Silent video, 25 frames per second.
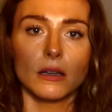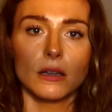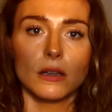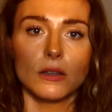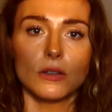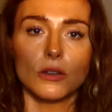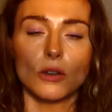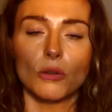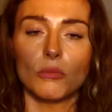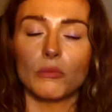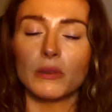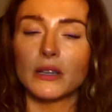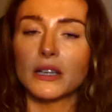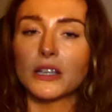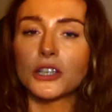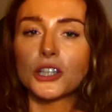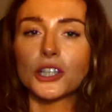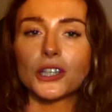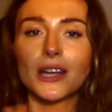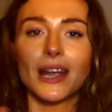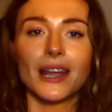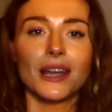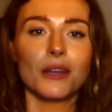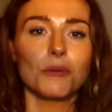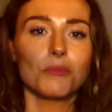Don't be
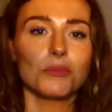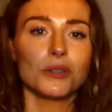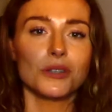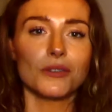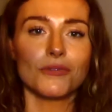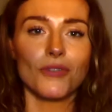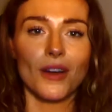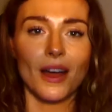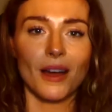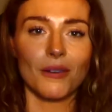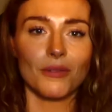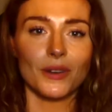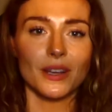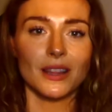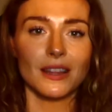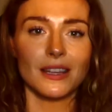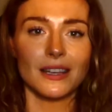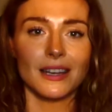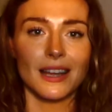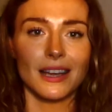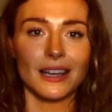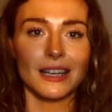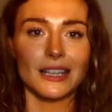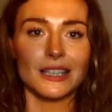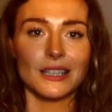ashamed of having the
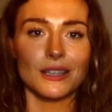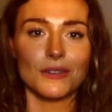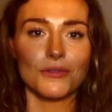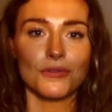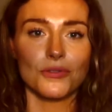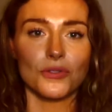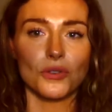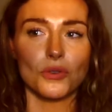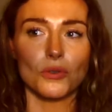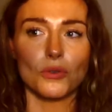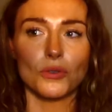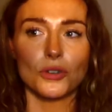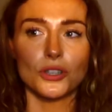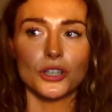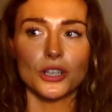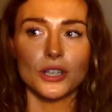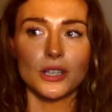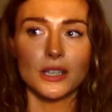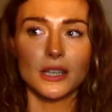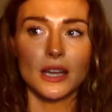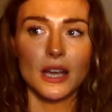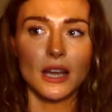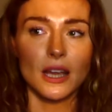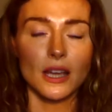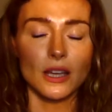negative thought.
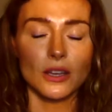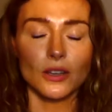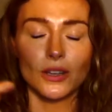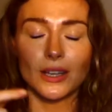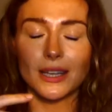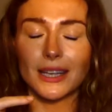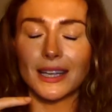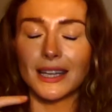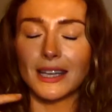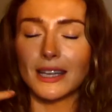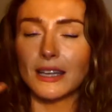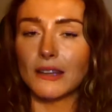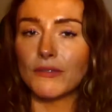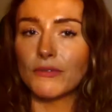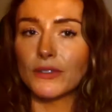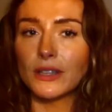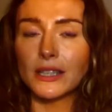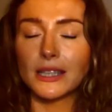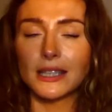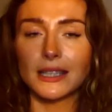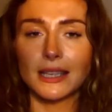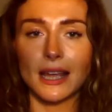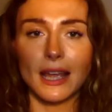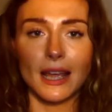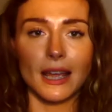Just, you can even
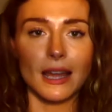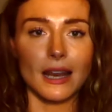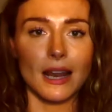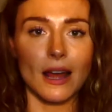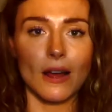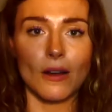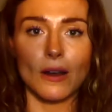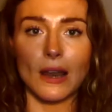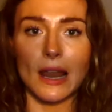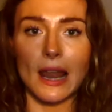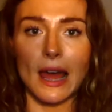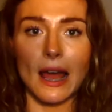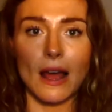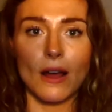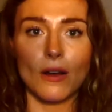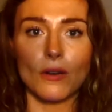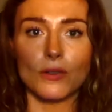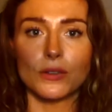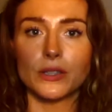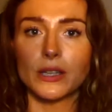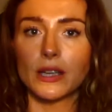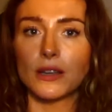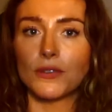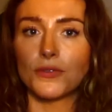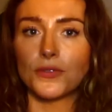say it out
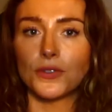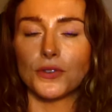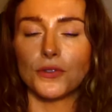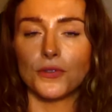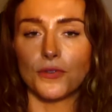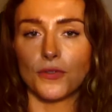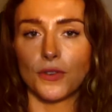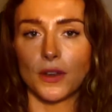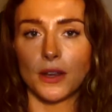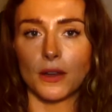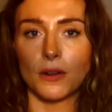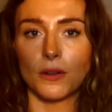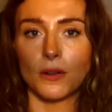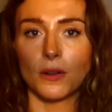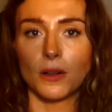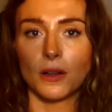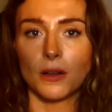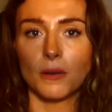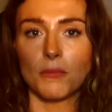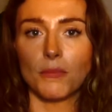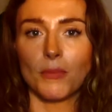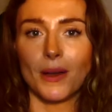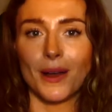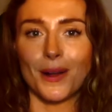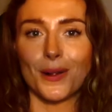loud if you feel
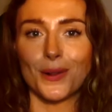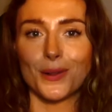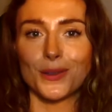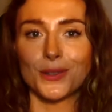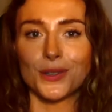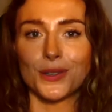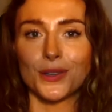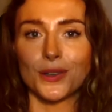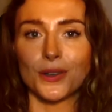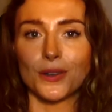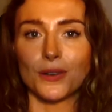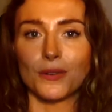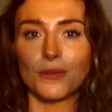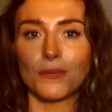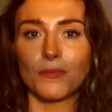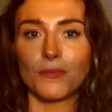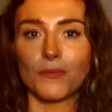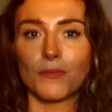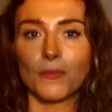compelled to.